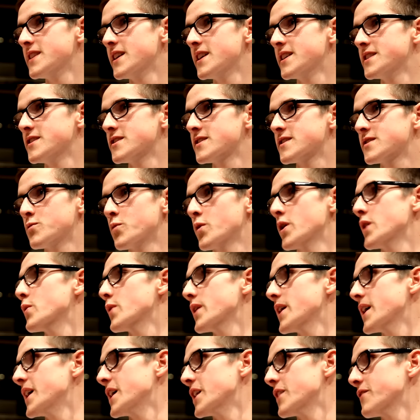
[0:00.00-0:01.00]
they are just
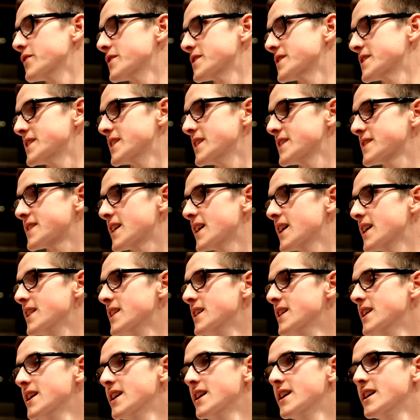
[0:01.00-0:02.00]
way ahead of us in their style.